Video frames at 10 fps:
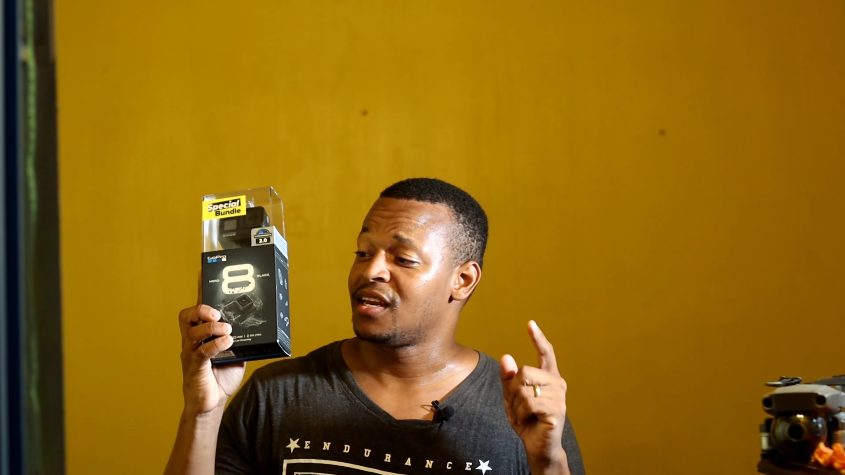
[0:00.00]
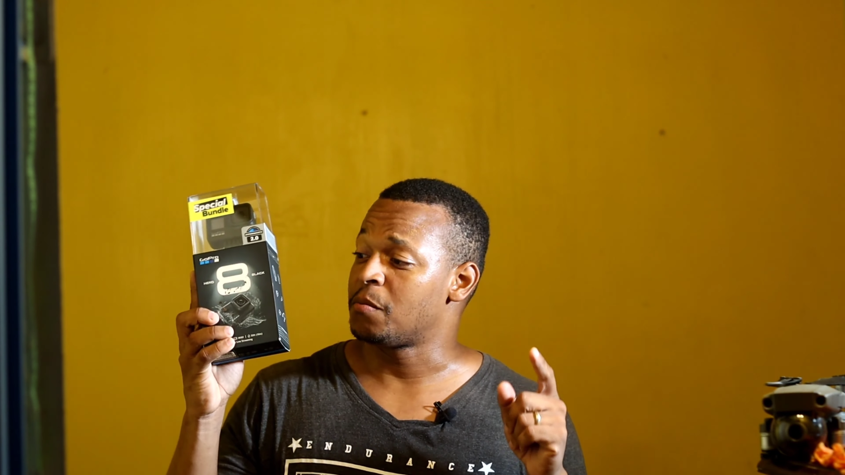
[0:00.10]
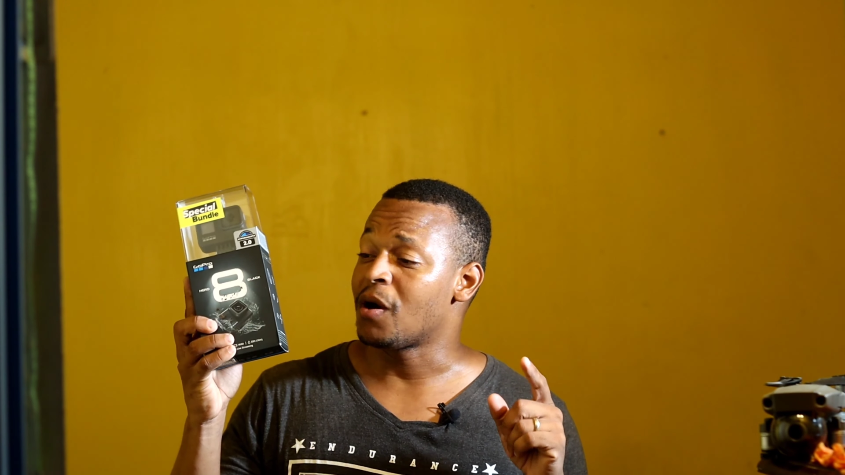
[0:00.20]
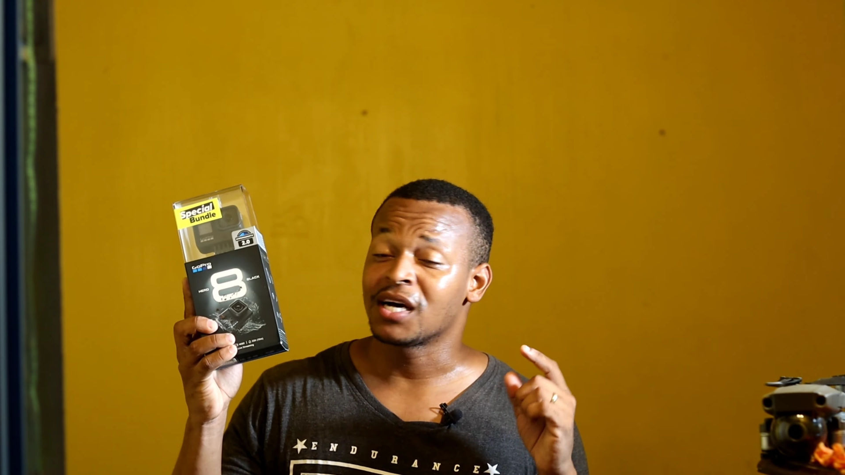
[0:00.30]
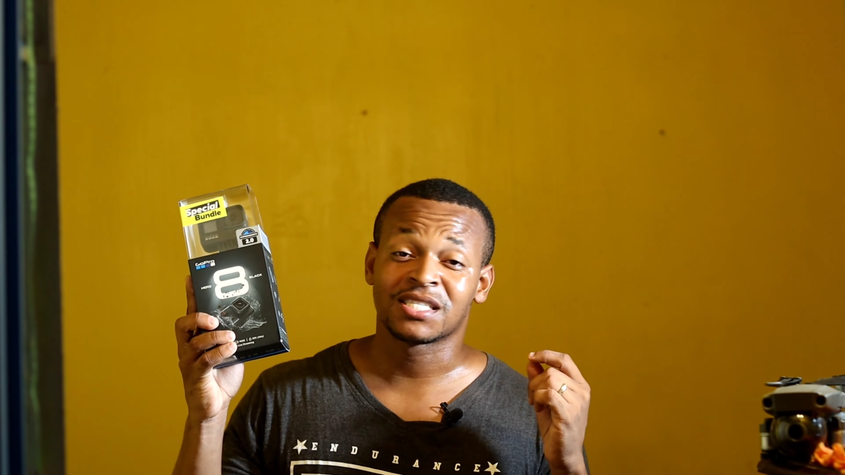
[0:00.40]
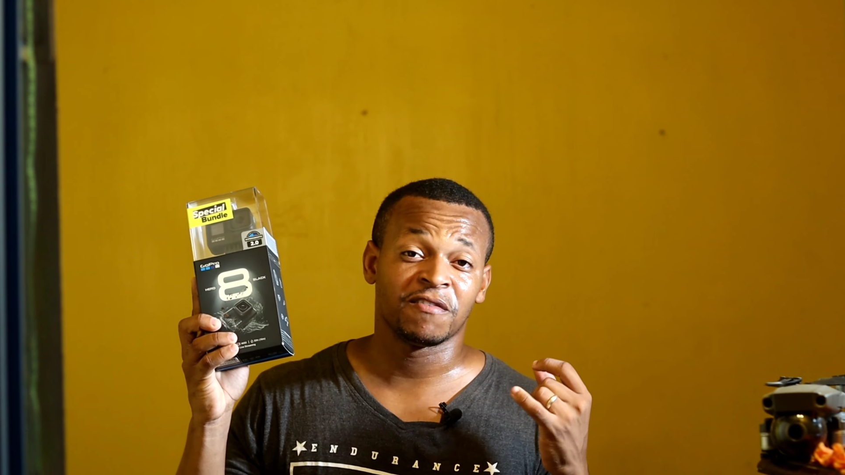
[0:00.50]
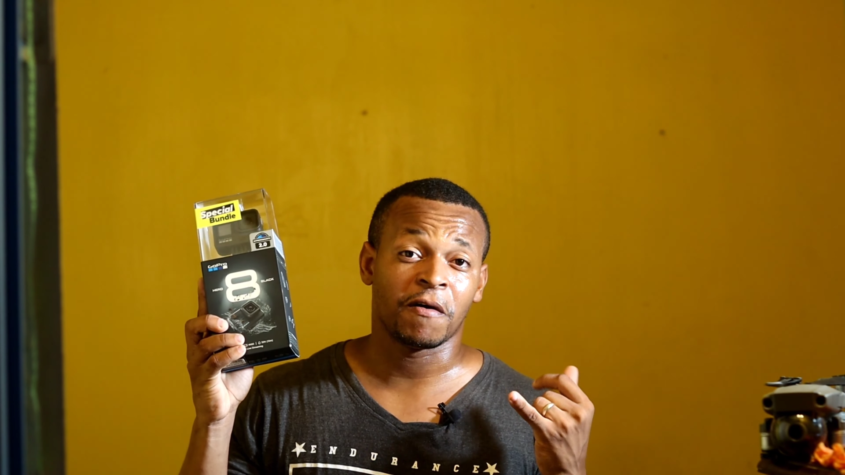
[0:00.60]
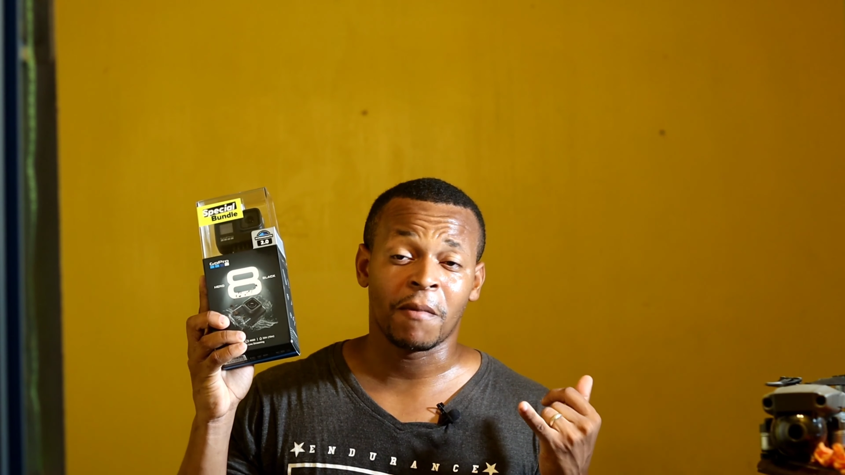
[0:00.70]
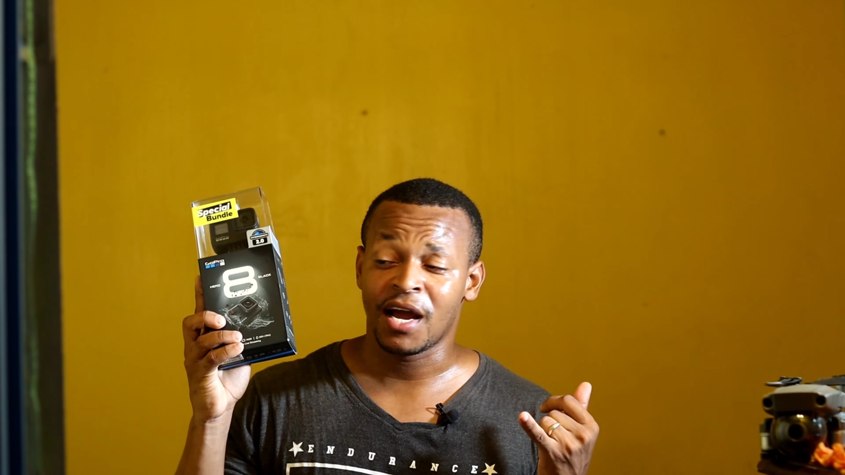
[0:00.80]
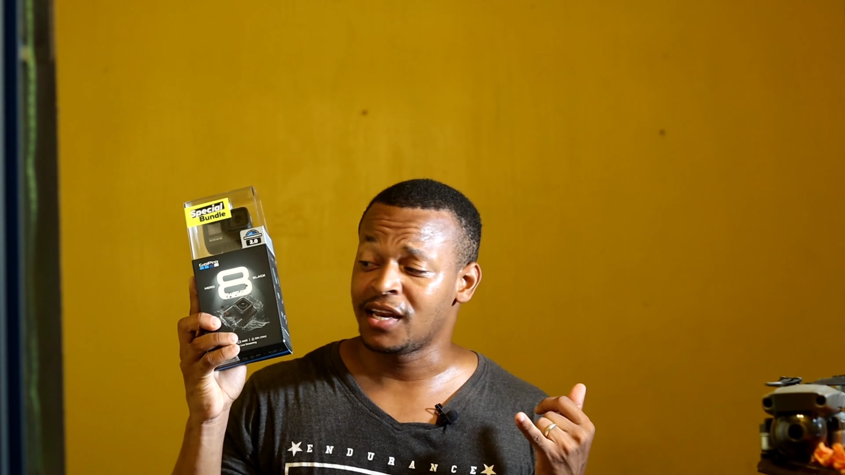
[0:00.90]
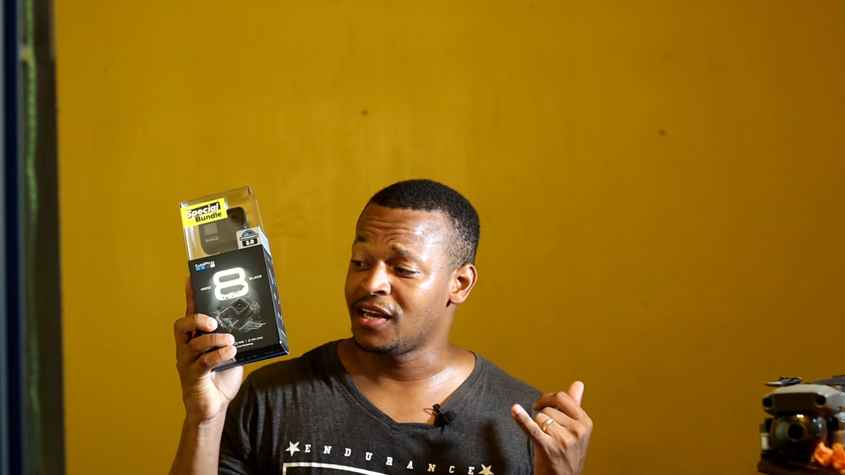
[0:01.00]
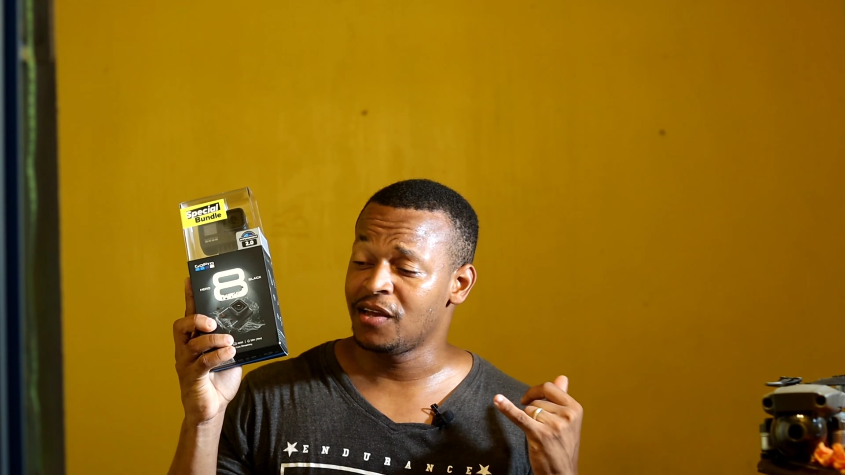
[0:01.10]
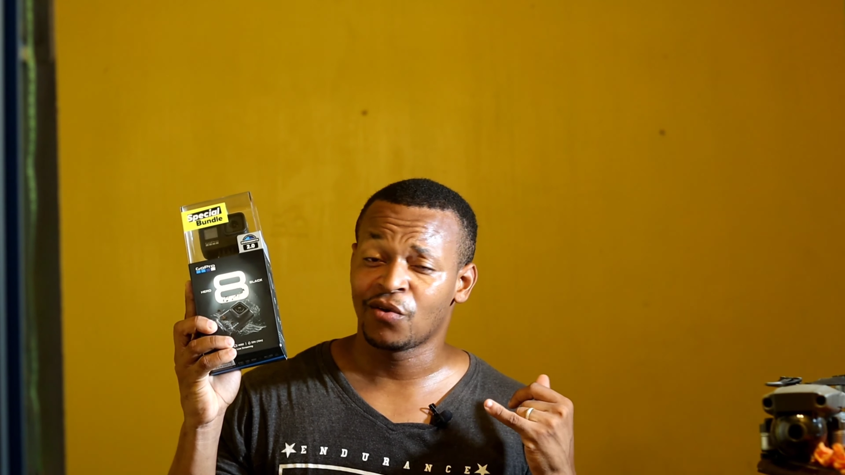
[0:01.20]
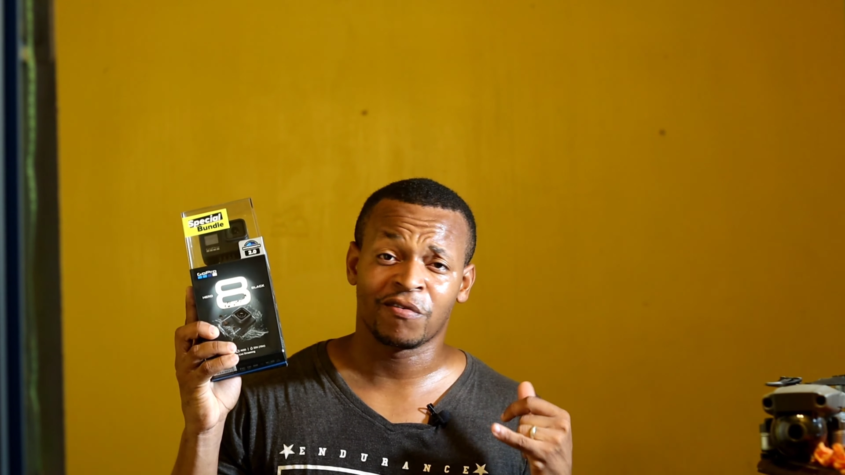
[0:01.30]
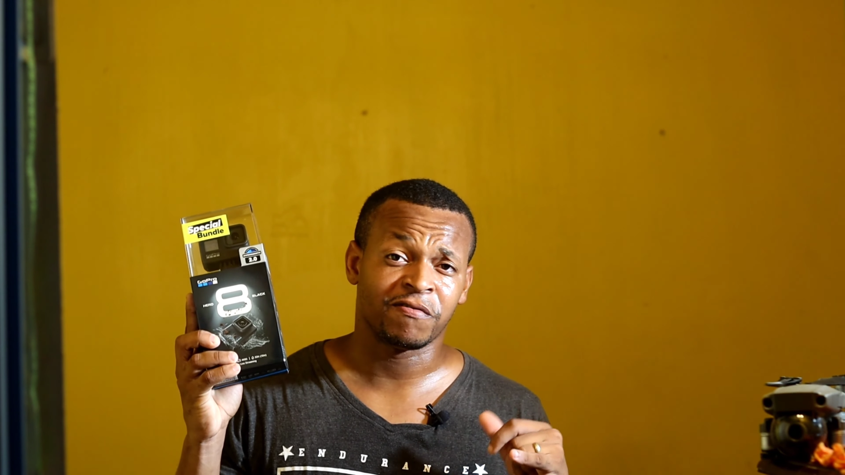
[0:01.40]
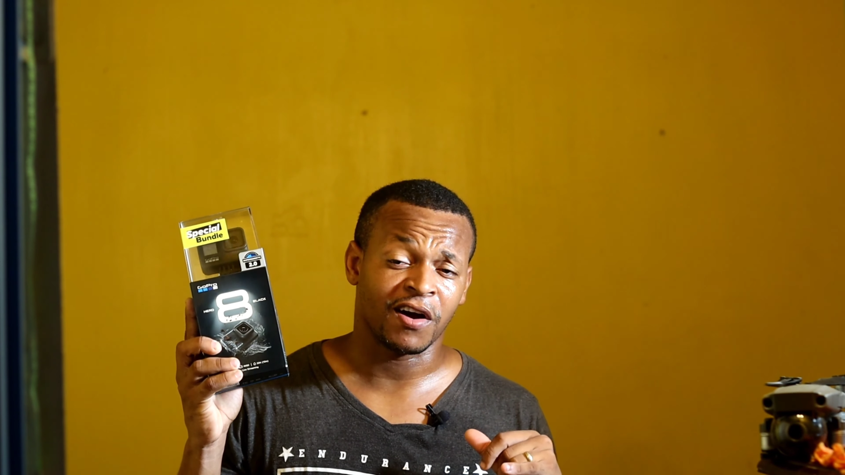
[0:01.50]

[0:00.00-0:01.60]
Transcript: The boss never buy the Hero